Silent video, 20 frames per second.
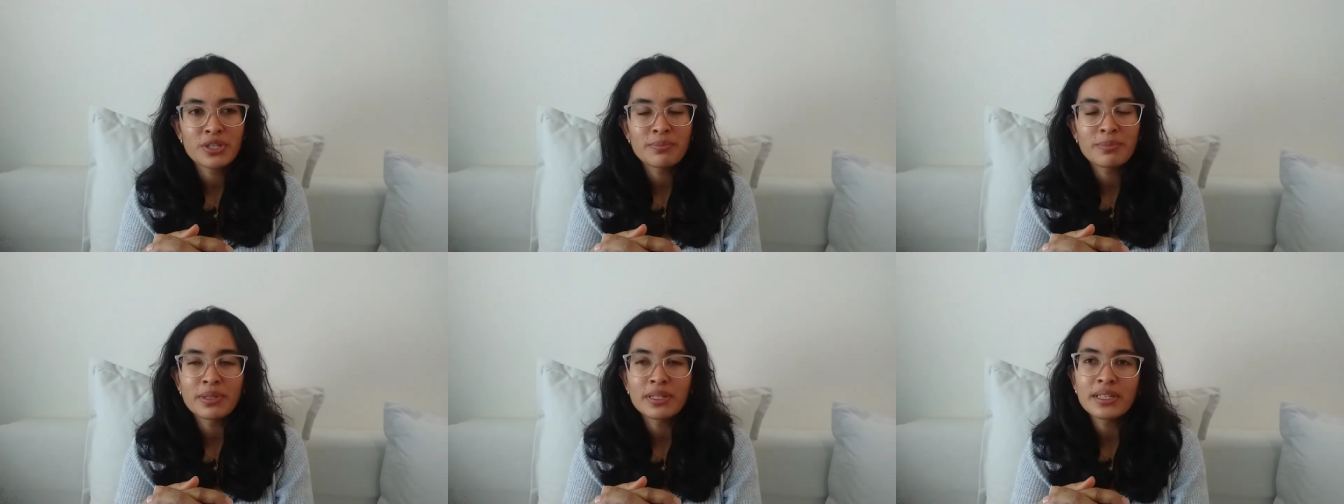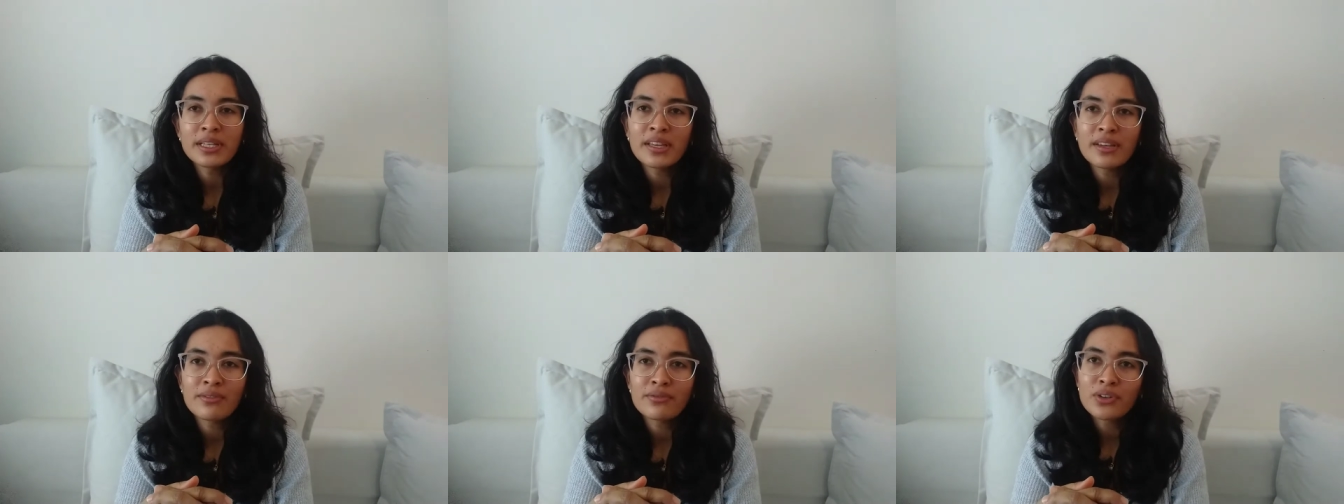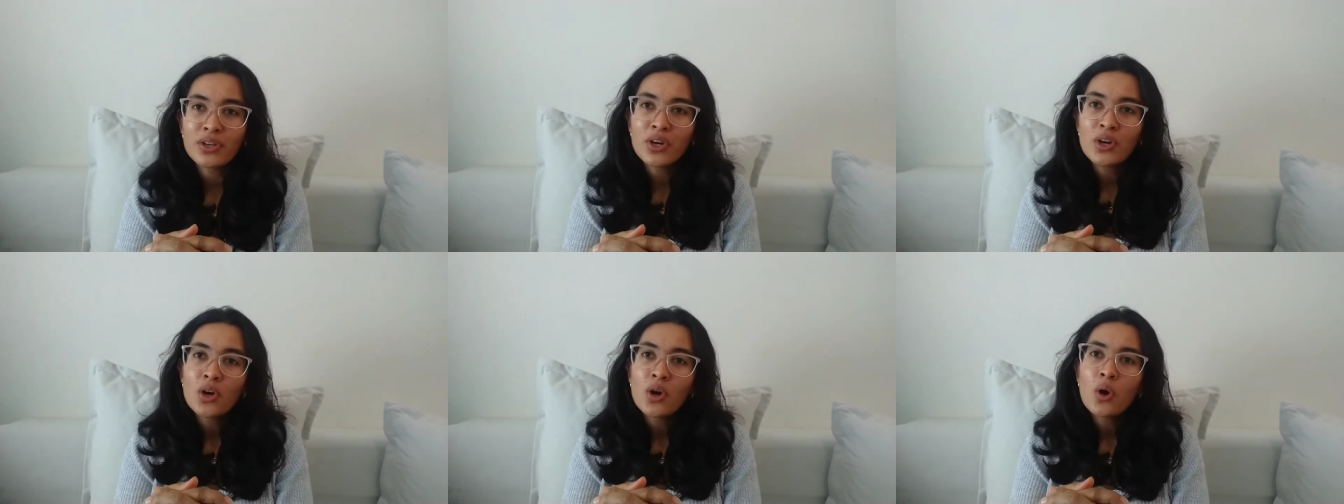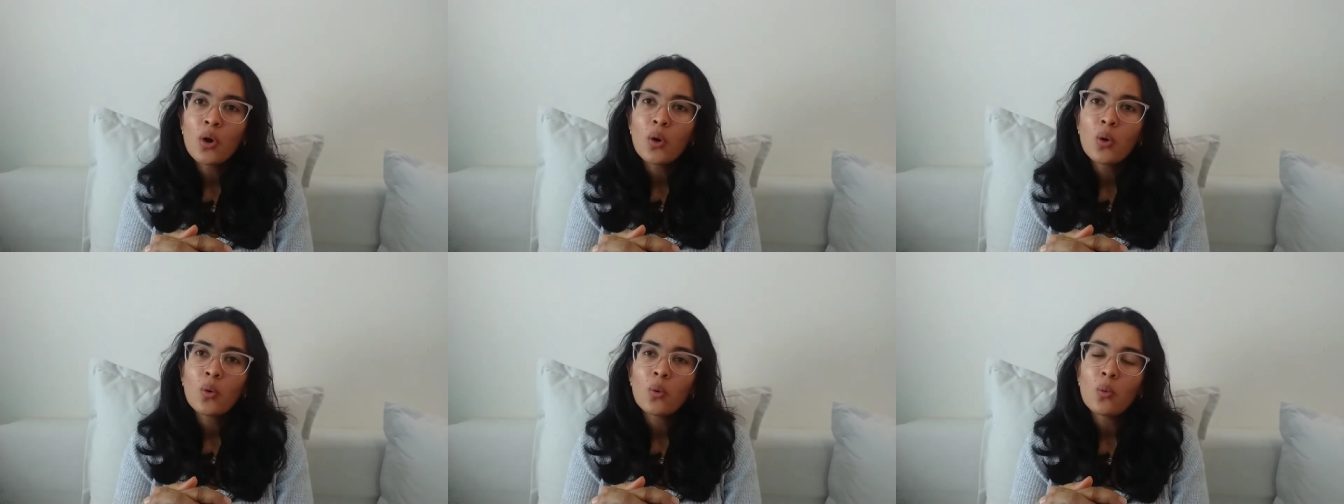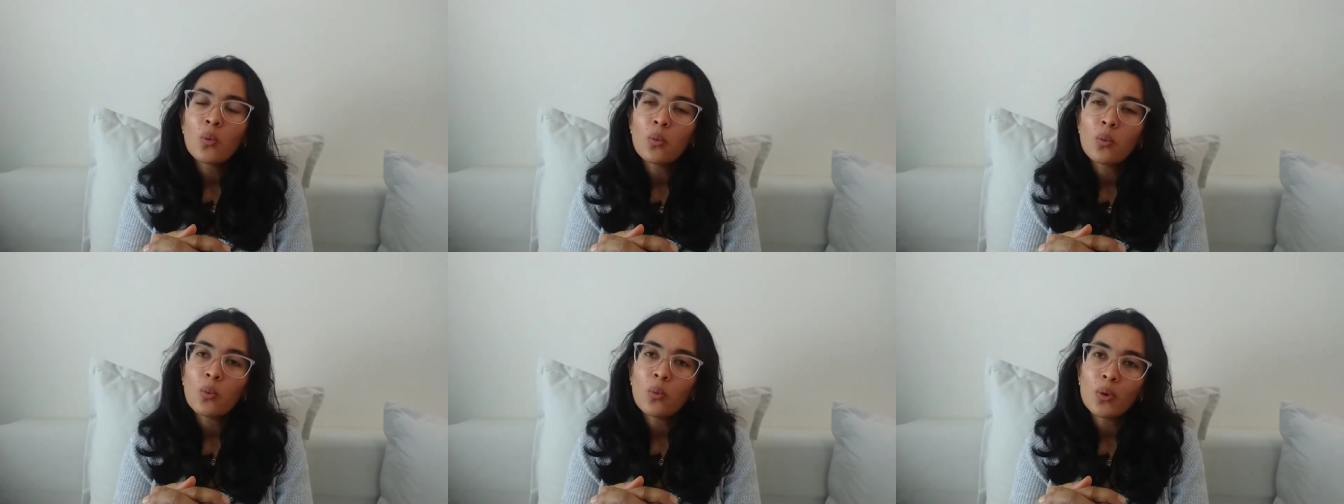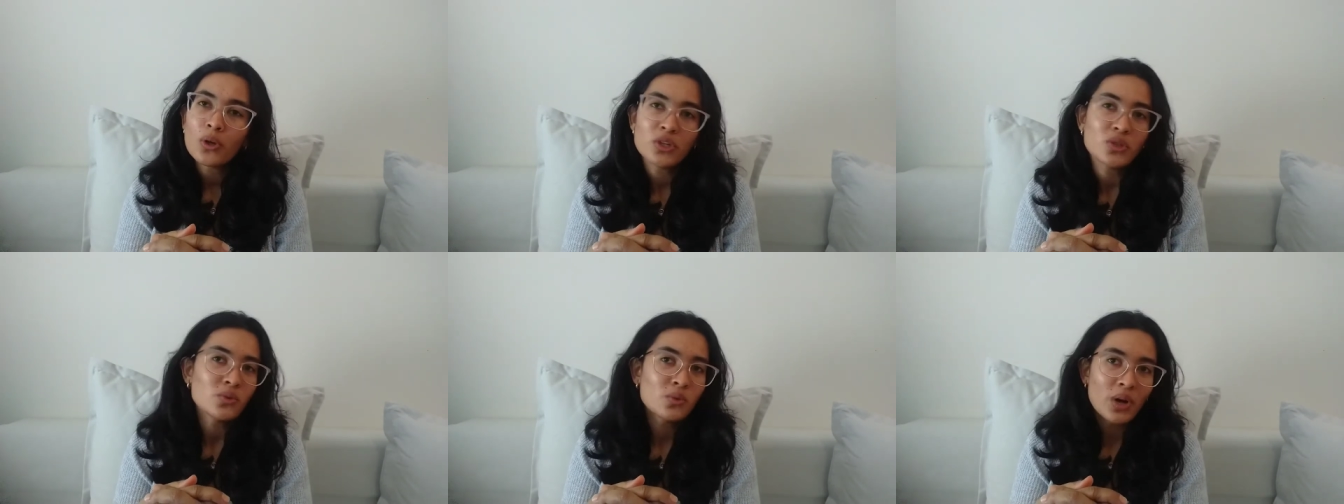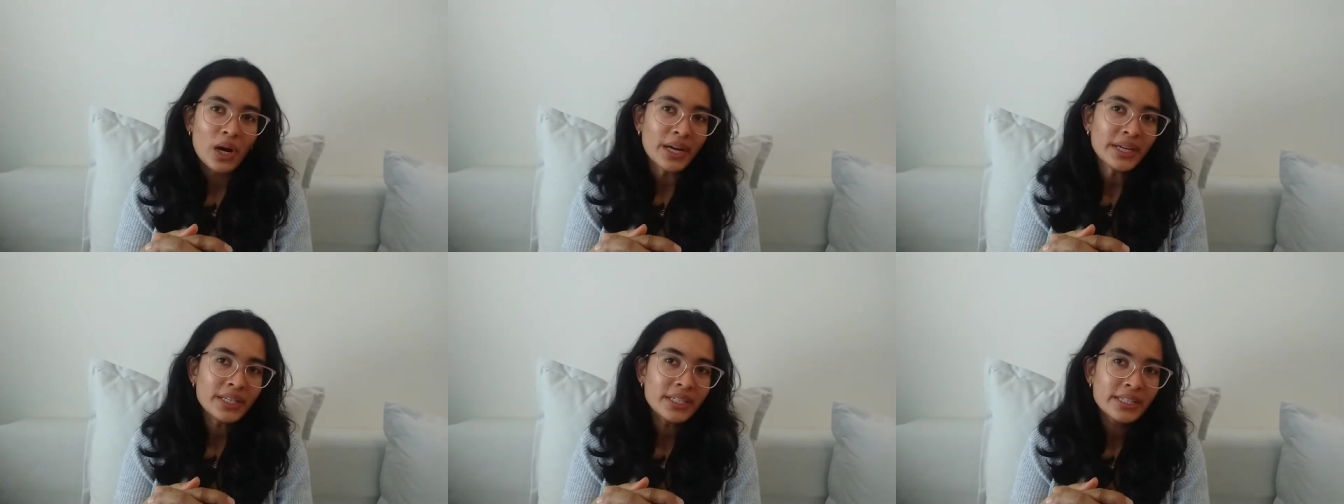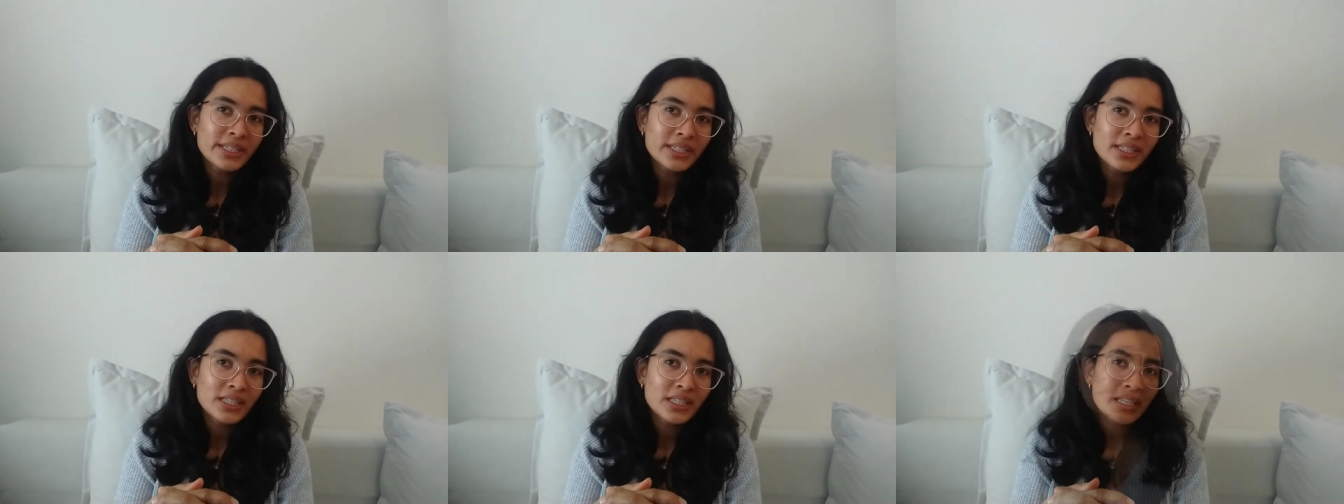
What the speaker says: believed was right.